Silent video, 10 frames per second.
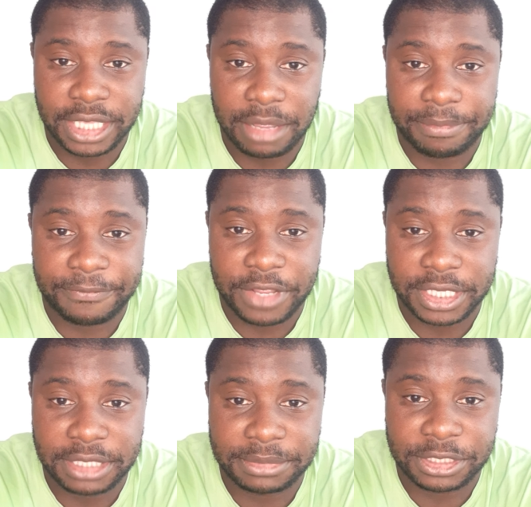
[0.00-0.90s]
up
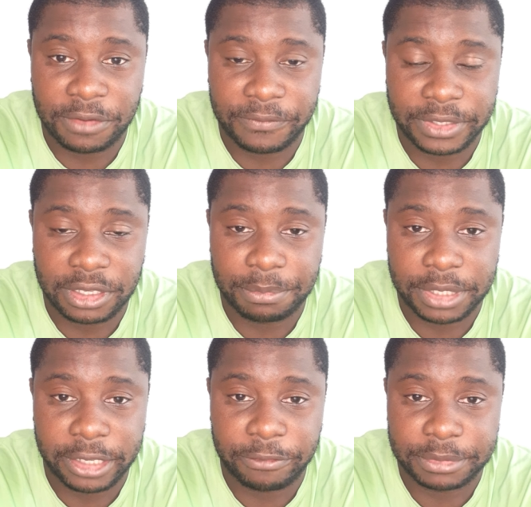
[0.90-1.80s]
finding themselves in the
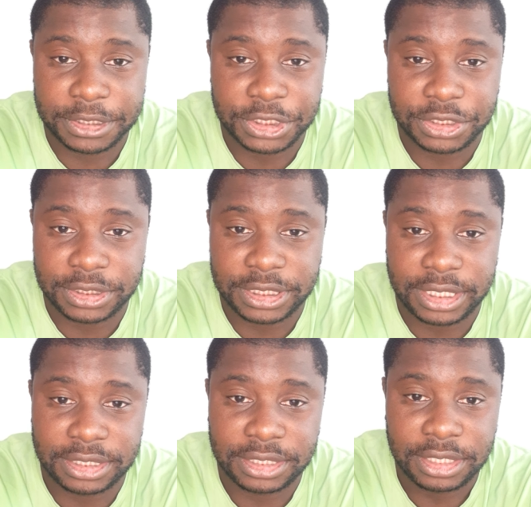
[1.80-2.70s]
playoff positions.
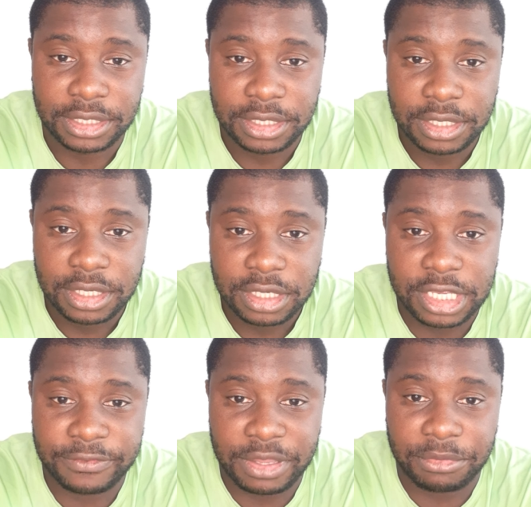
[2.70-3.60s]
And
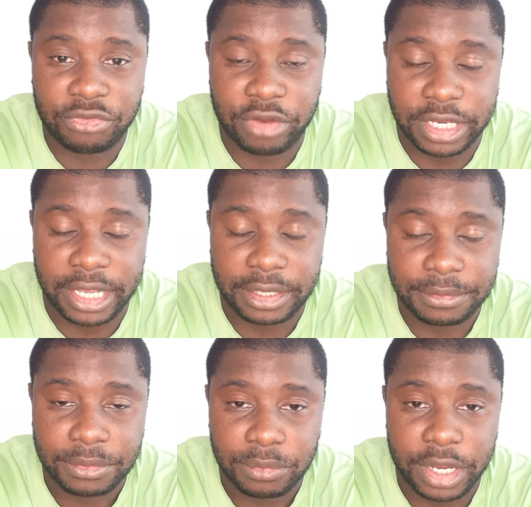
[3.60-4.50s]
give them credit
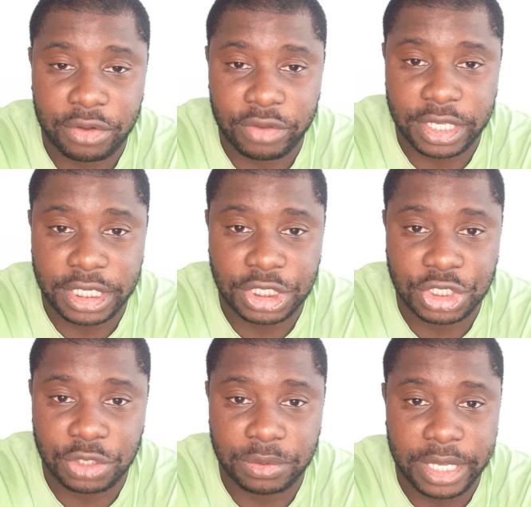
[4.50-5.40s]
where credit is
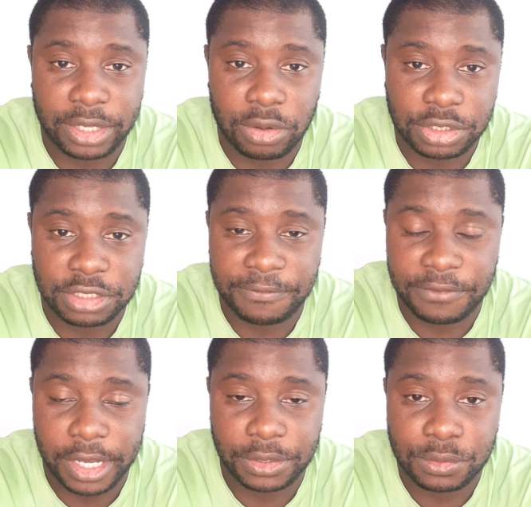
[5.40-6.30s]
due. They got to the
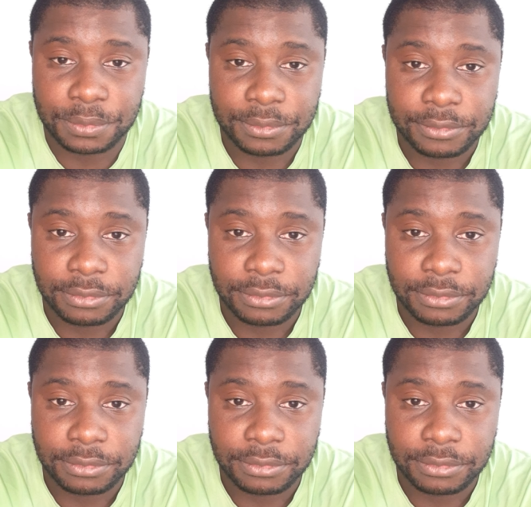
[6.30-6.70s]
final.